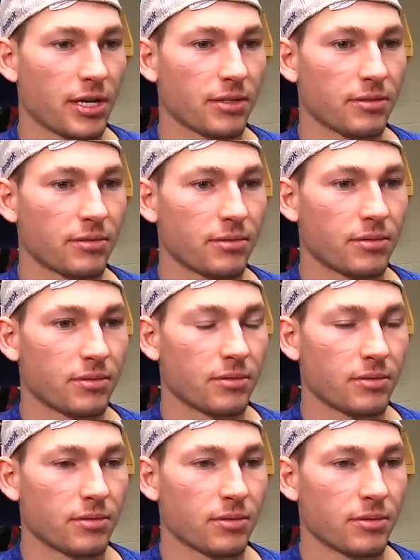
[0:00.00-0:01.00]
and
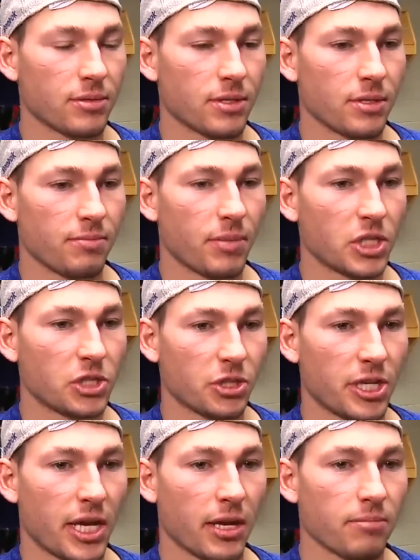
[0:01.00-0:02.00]
base your
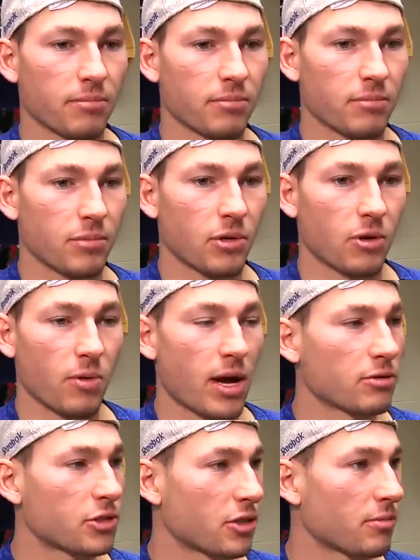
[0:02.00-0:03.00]
game
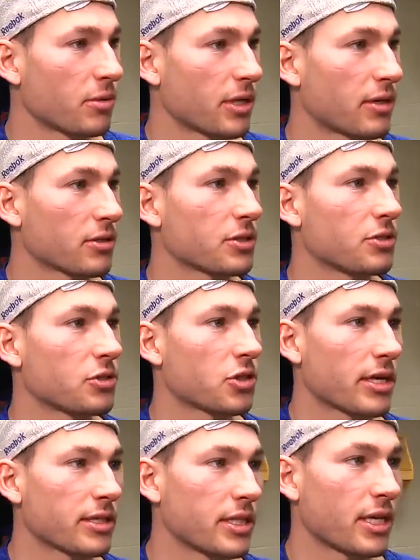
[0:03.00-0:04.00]
around certain players, and you
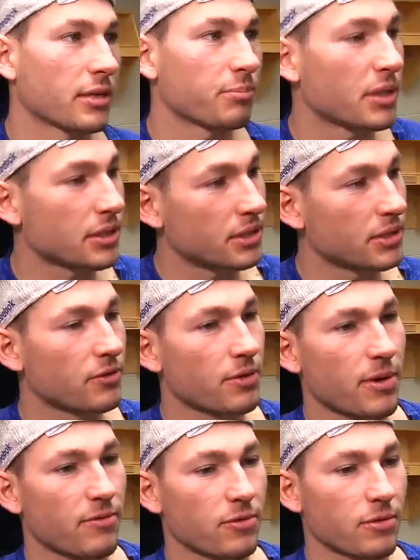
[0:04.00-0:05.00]
try and take pieces
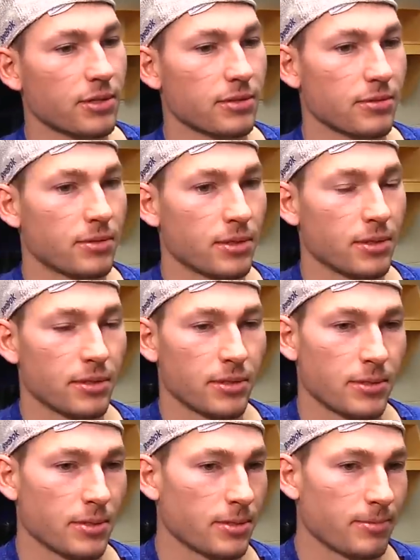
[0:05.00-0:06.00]
from everyone
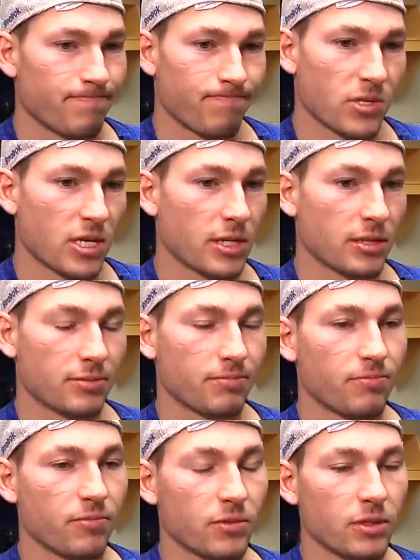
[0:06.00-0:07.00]
and kind of
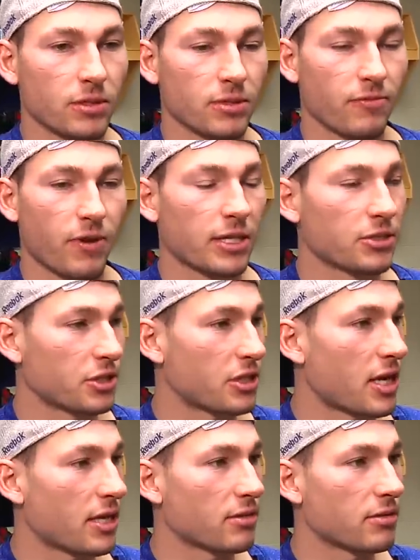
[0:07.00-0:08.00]
find your
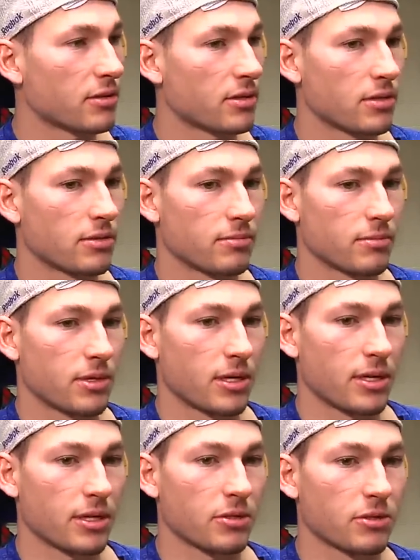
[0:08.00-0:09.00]
style. I
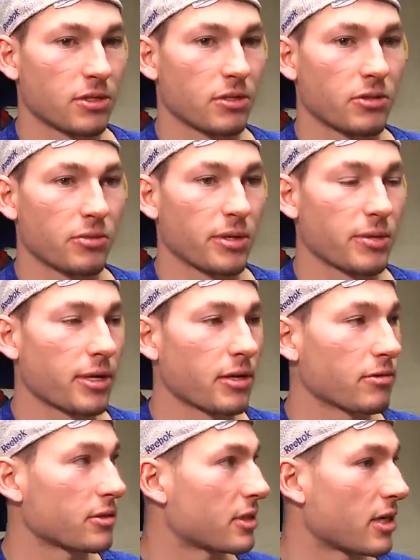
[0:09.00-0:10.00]
think there's a little bit of my
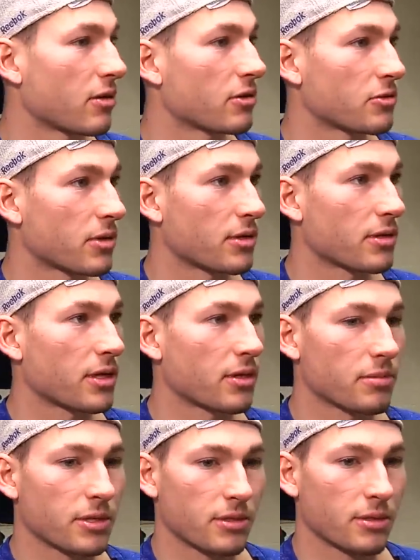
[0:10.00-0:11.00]
own style as well in there, but